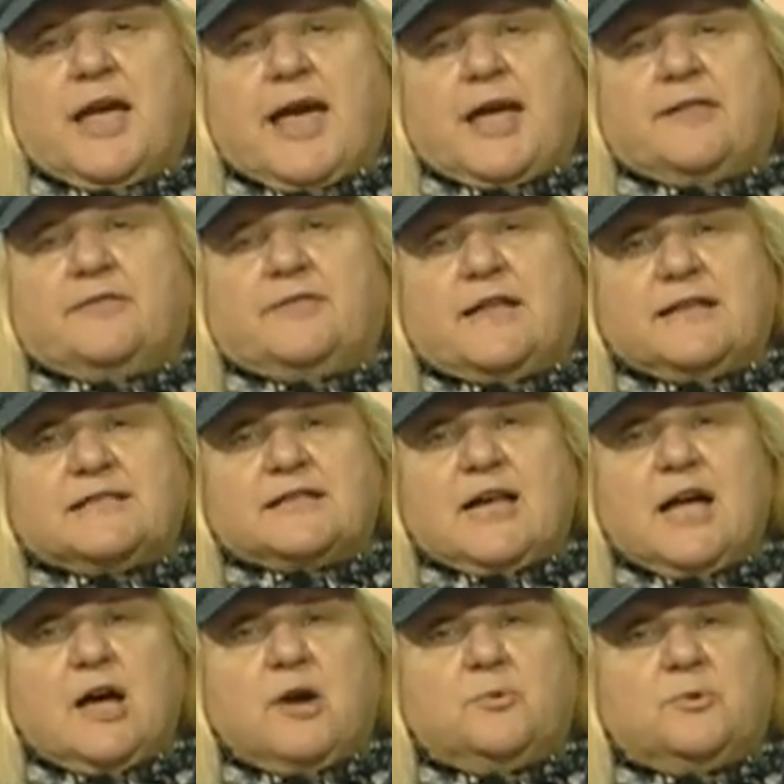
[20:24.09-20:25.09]
And that's
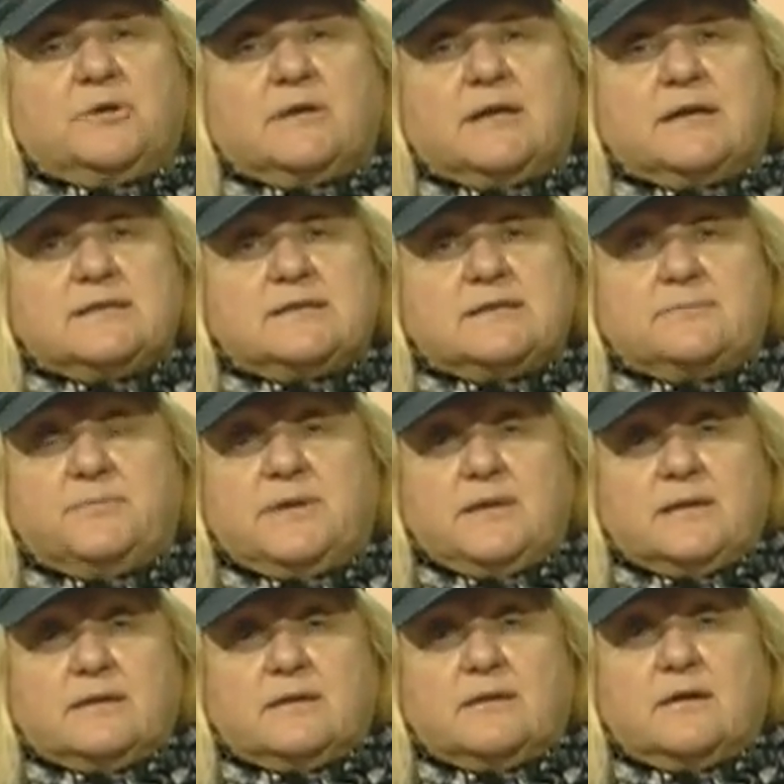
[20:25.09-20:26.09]
how it has
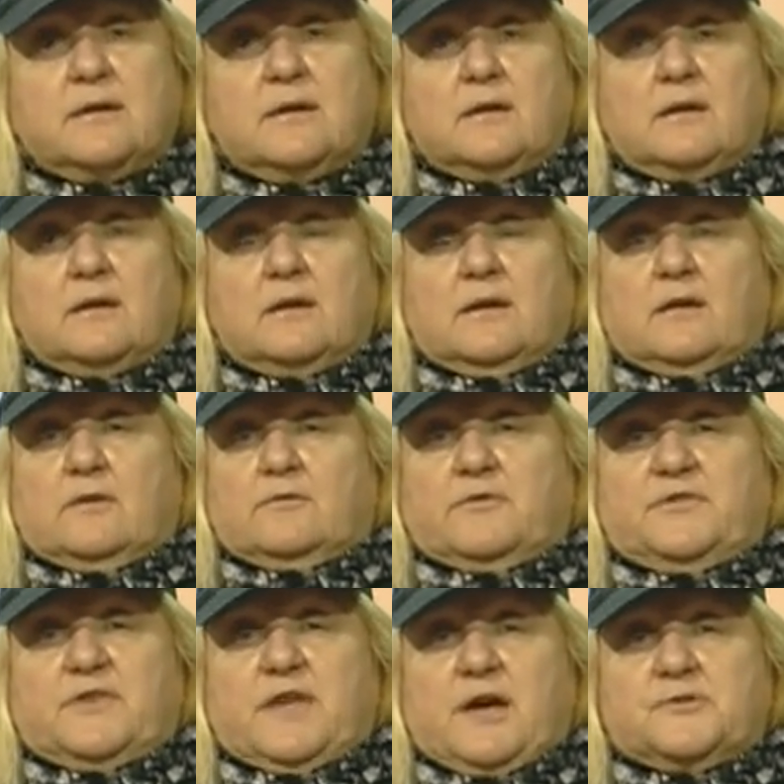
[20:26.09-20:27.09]
been for
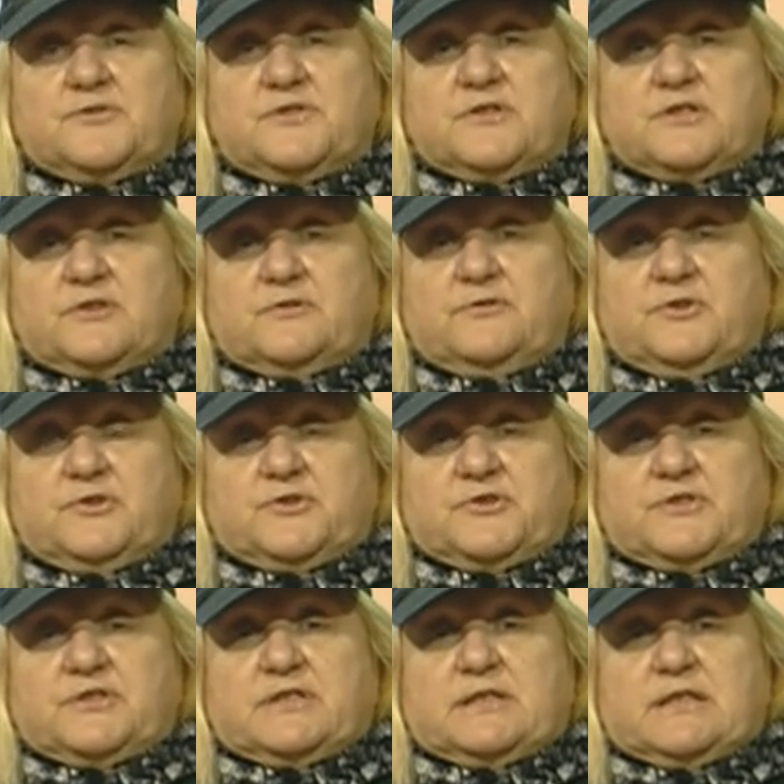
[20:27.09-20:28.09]
thousands of
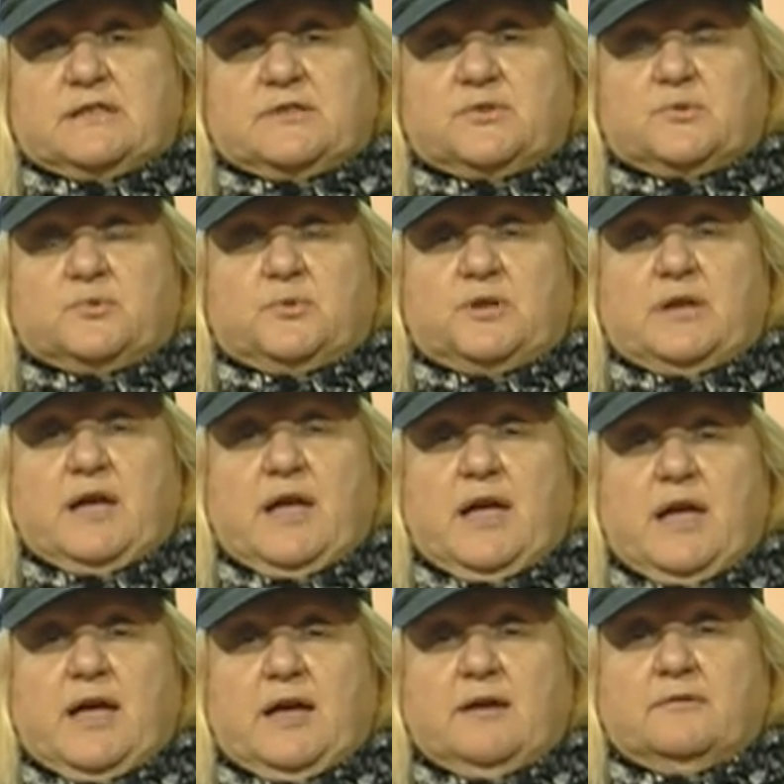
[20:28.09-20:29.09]
years, since we
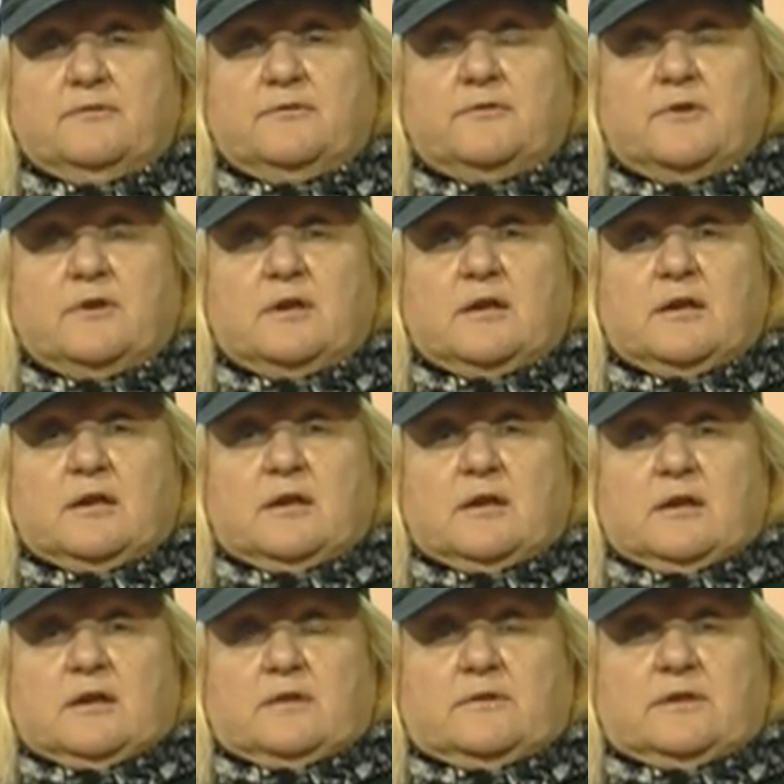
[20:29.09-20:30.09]
have
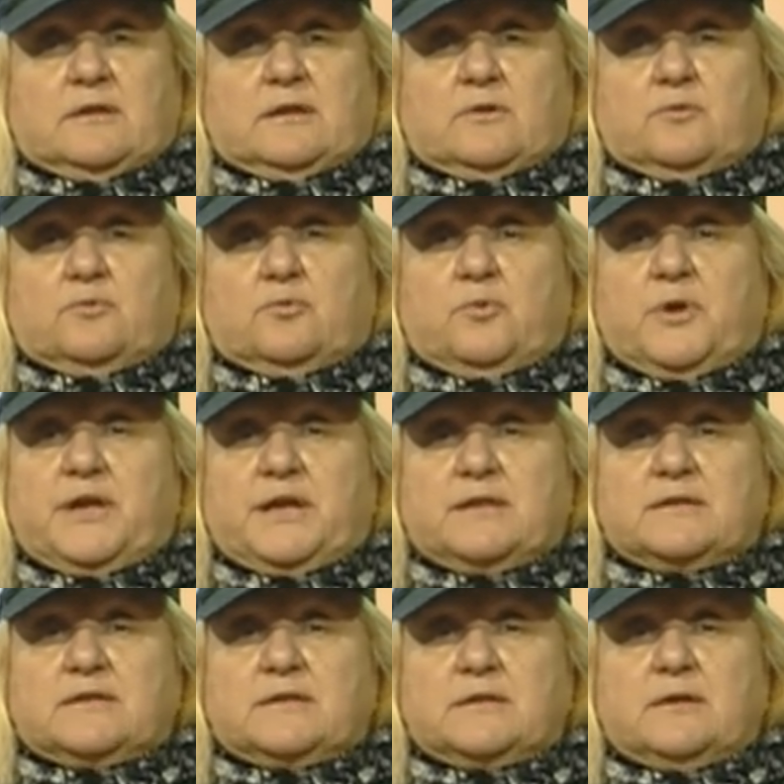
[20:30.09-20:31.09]
the
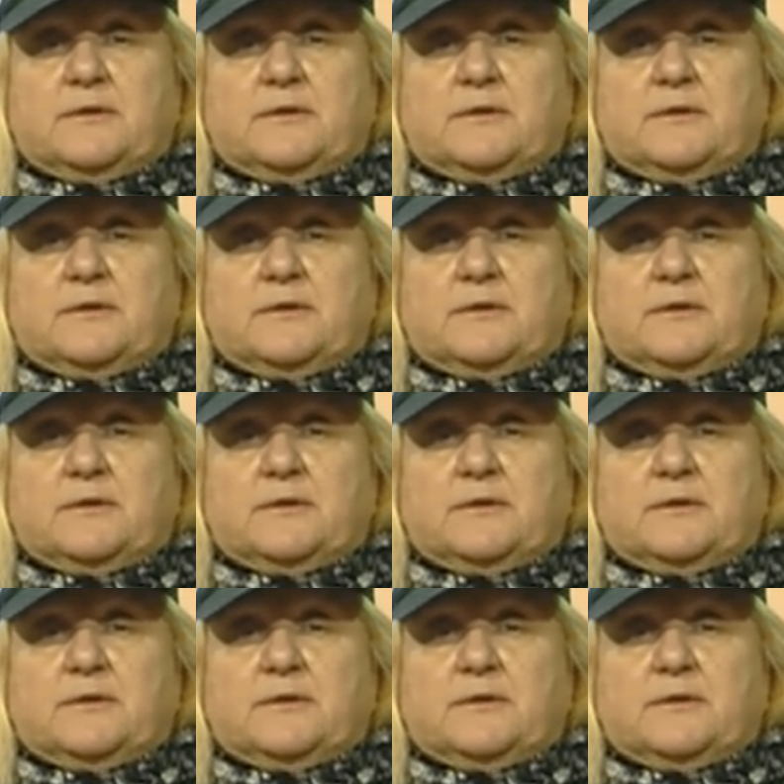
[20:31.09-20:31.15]
great